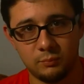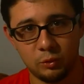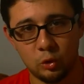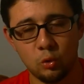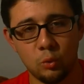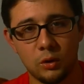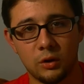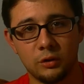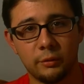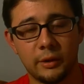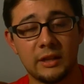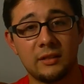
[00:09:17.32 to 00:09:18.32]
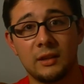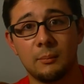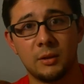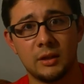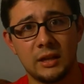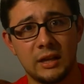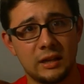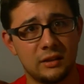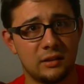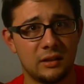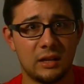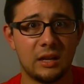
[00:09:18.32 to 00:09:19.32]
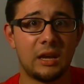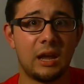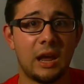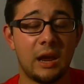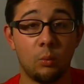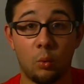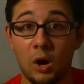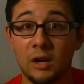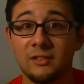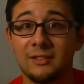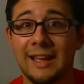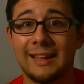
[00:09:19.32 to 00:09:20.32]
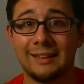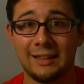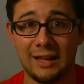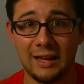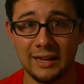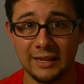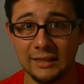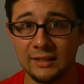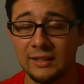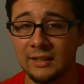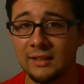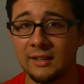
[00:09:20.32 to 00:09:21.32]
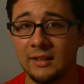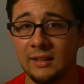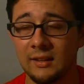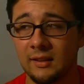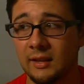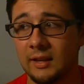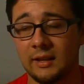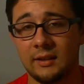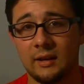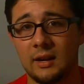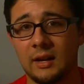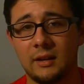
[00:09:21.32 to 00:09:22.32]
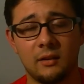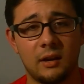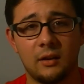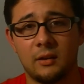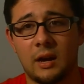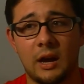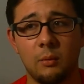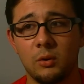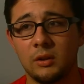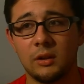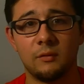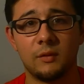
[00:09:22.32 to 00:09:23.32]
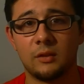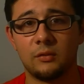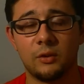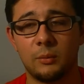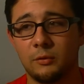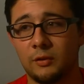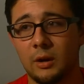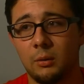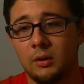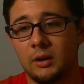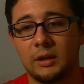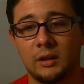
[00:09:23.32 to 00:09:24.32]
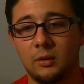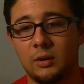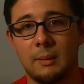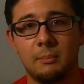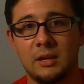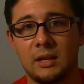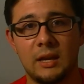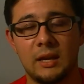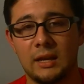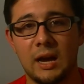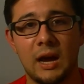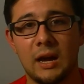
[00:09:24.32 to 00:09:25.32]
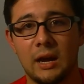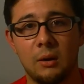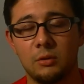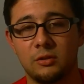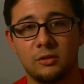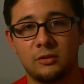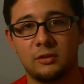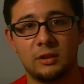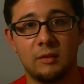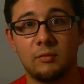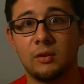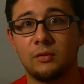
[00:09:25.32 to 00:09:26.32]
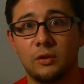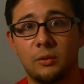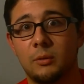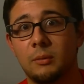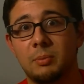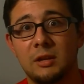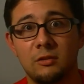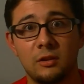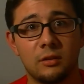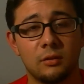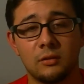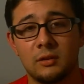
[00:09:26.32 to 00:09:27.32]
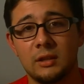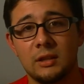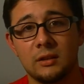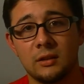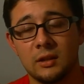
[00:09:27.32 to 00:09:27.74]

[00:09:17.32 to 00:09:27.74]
Cool World or anything, but it walks that line. Like, I would have given this film, if I were like, an MPA guy, I would just give this film a PG-13.